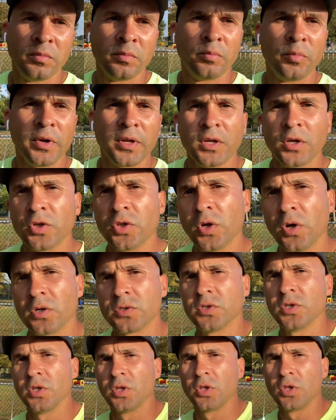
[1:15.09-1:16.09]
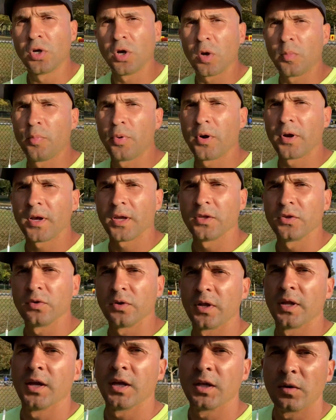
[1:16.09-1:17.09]
bring your dog to the dog park and you're
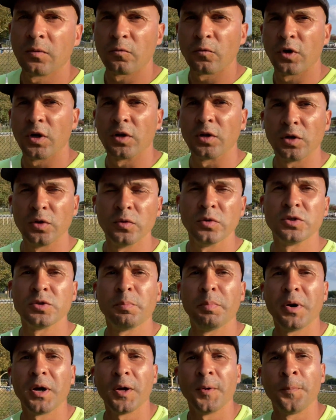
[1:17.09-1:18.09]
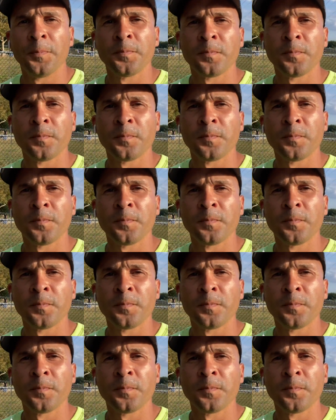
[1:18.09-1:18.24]
letting them run loose, but